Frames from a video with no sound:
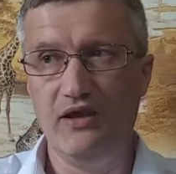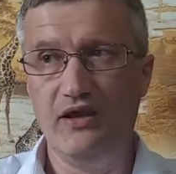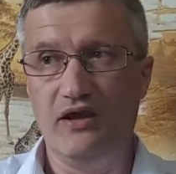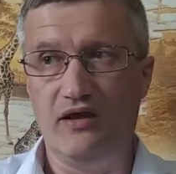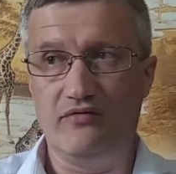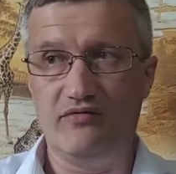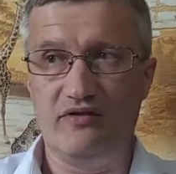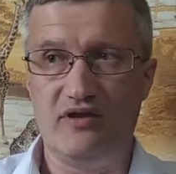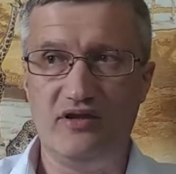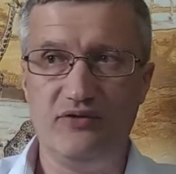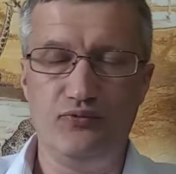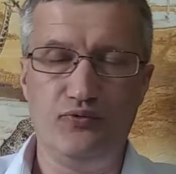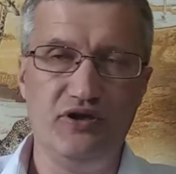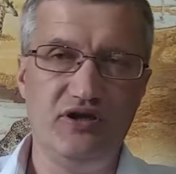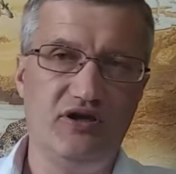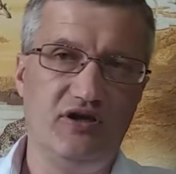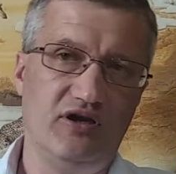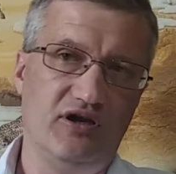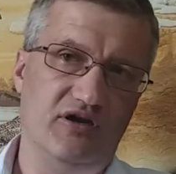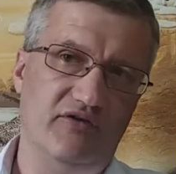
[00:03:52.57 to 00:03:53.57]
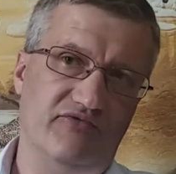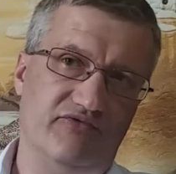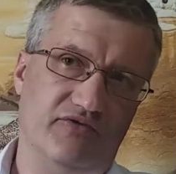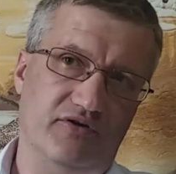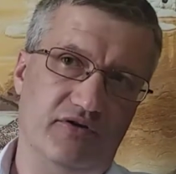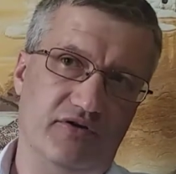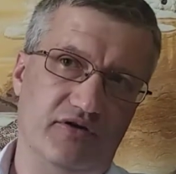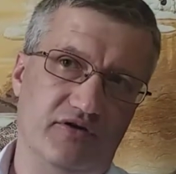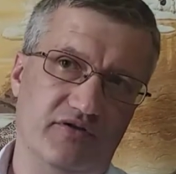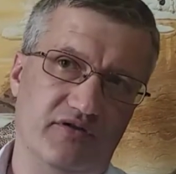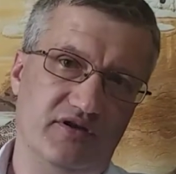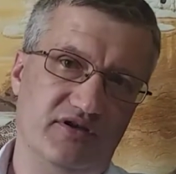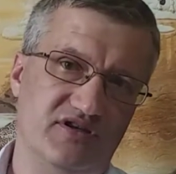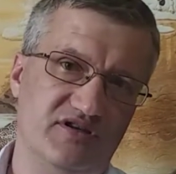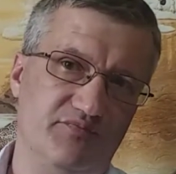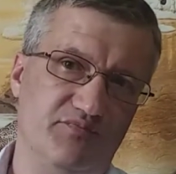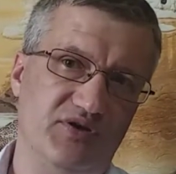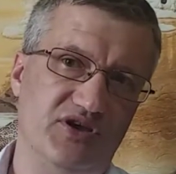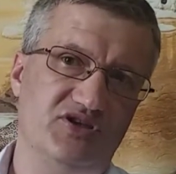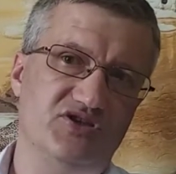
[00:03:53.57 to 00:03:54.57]
And then we have the
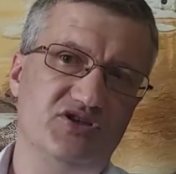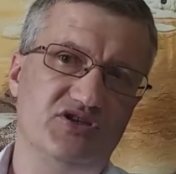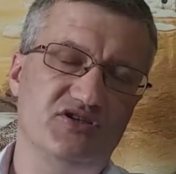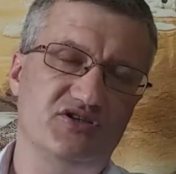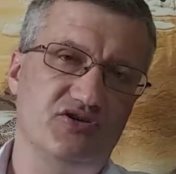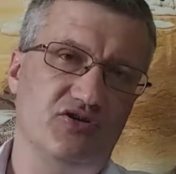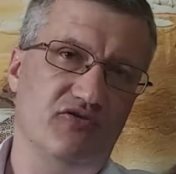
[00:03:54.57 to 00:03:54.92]
depictions